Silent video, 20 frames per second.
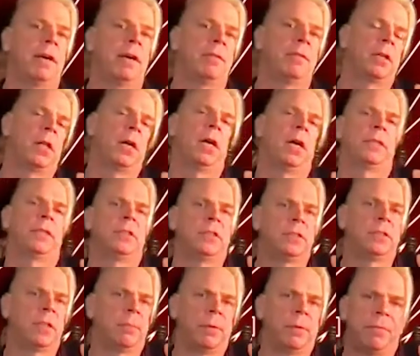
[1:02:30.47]
o'clock,
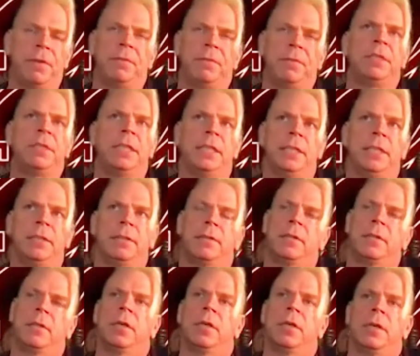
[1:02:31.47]
December 15th.
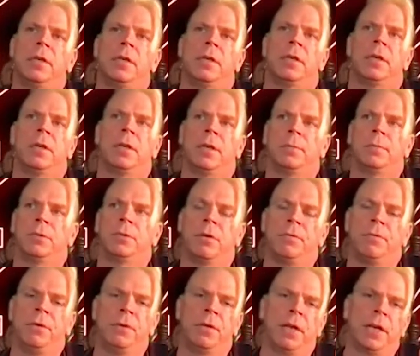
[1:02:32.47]
So a
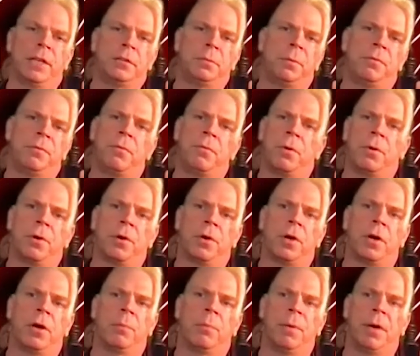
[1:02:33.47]
few nights before
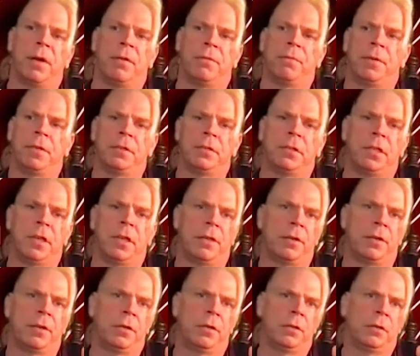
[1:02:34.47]
our benefit
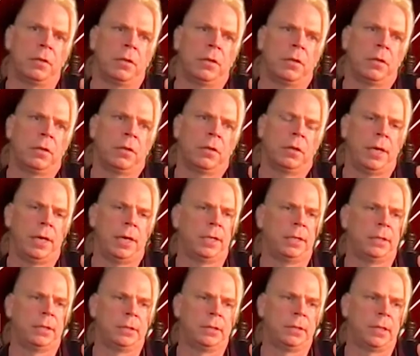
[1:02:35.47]
together,
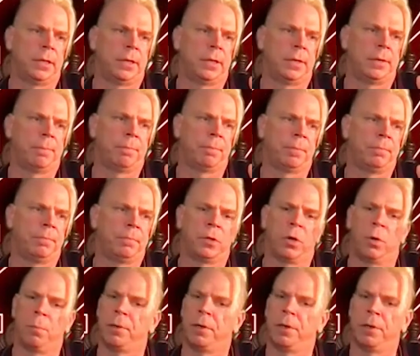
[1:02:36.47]
and it's
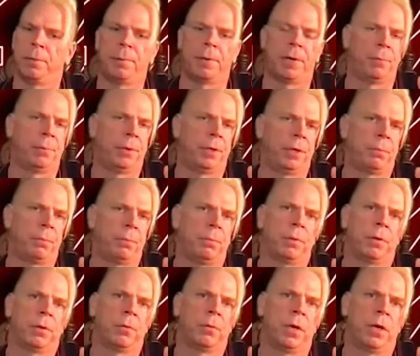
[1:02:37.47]
open to the public.
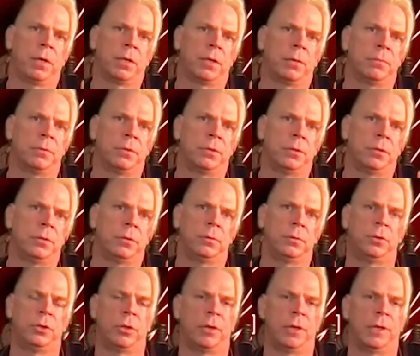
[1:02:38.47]
People are welcome to
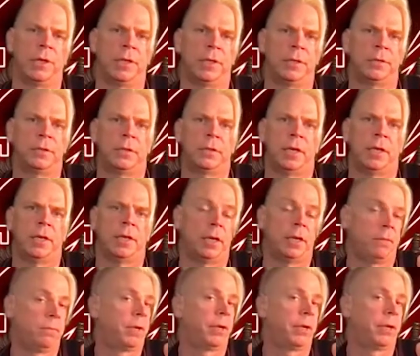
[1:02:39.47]
join us, and I
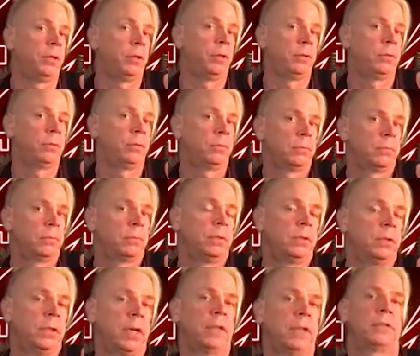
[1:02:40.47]
invite you
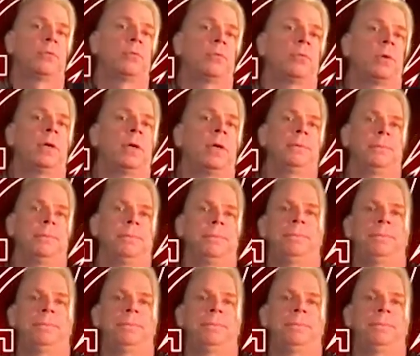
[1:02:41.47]
guys as well.